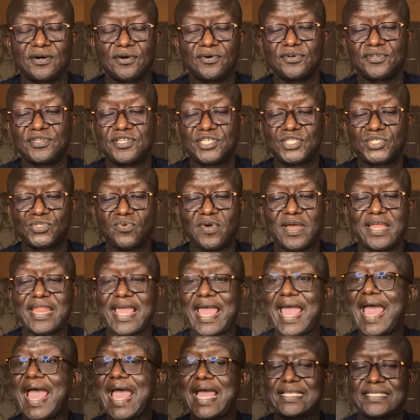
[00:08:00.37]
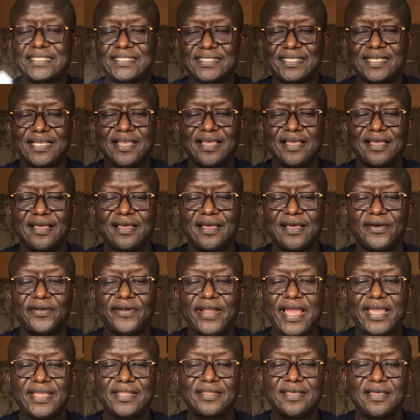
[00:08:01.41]
oh, this one has,
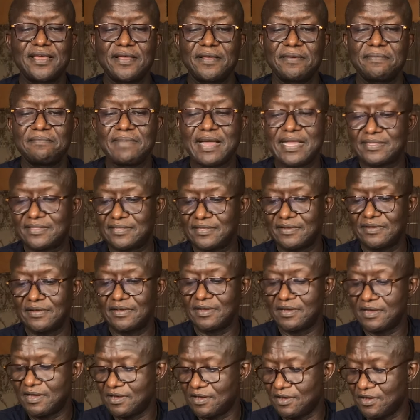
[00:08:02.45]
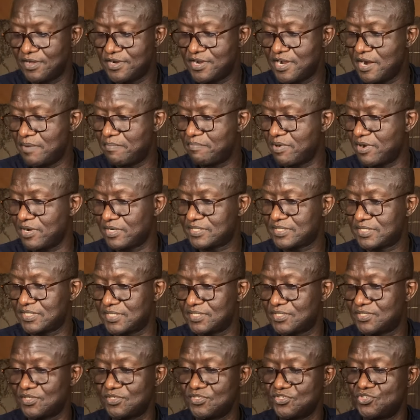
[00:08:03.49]
right? But other
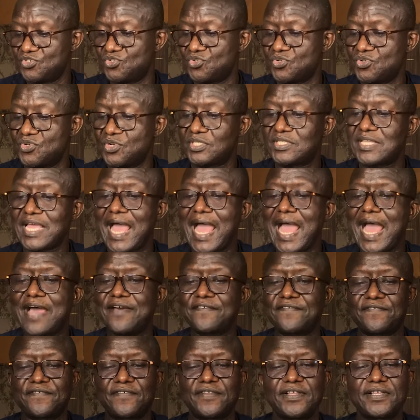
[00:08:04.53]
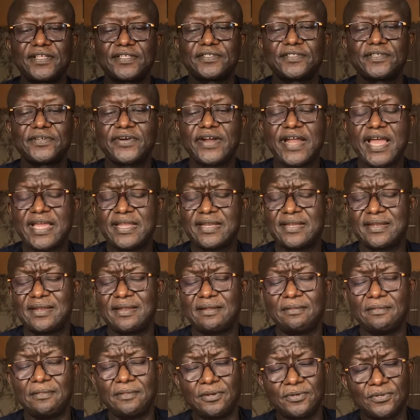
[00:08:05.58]
boxes do not have, right?
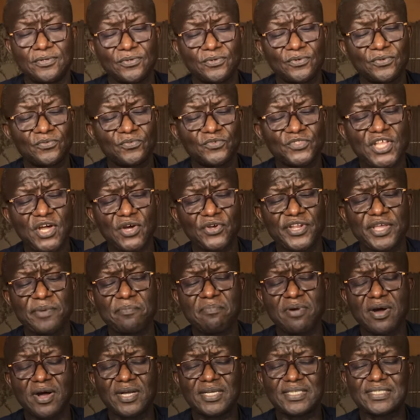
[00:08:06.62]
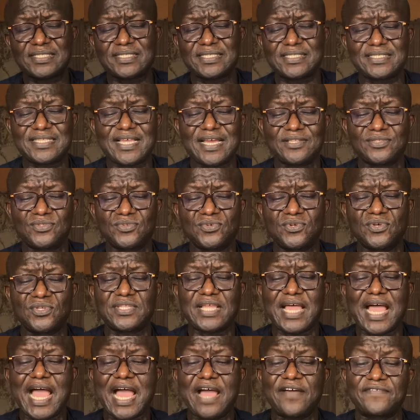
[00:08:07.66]
Now, the boxes that do not
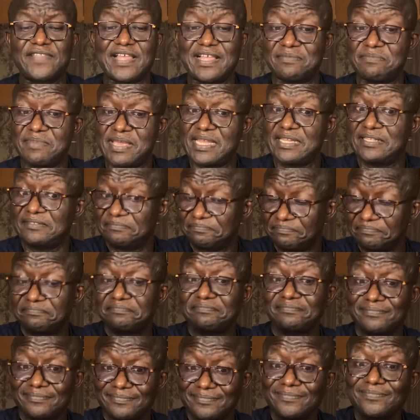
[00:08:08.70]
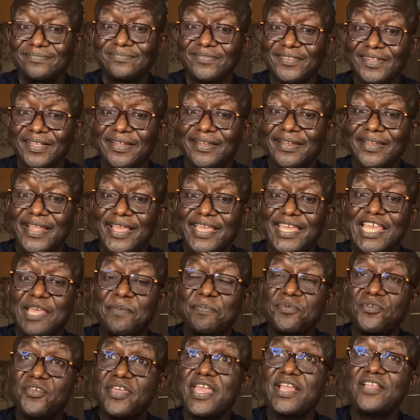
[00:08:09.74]
have, that means they
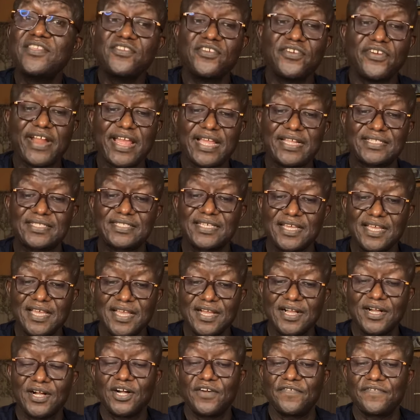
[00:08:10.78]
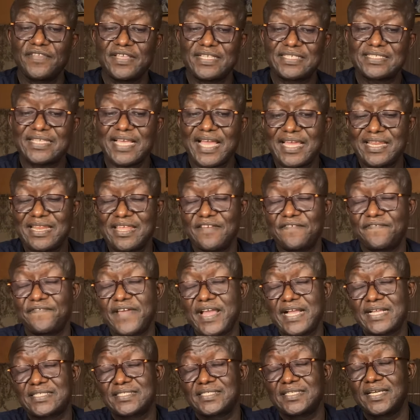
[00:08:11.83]
keep you ignorant of the side
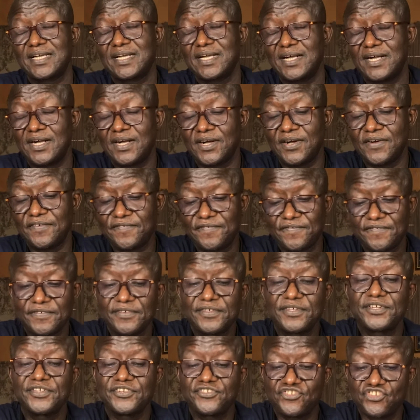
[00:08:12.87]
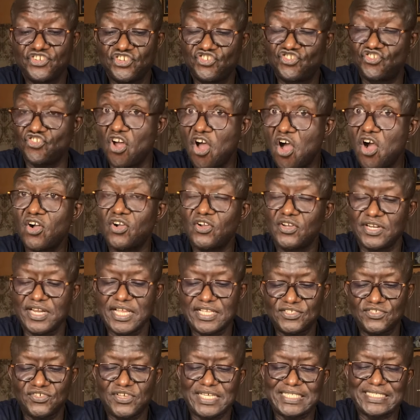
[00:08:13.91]
effects of the drug
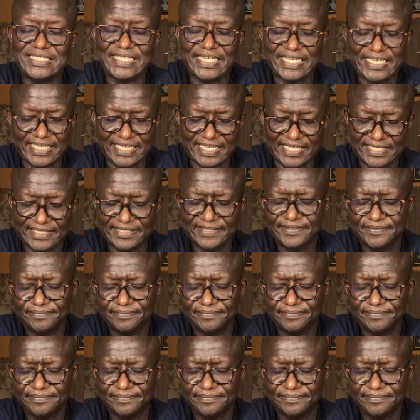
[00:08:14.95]
that you are taking.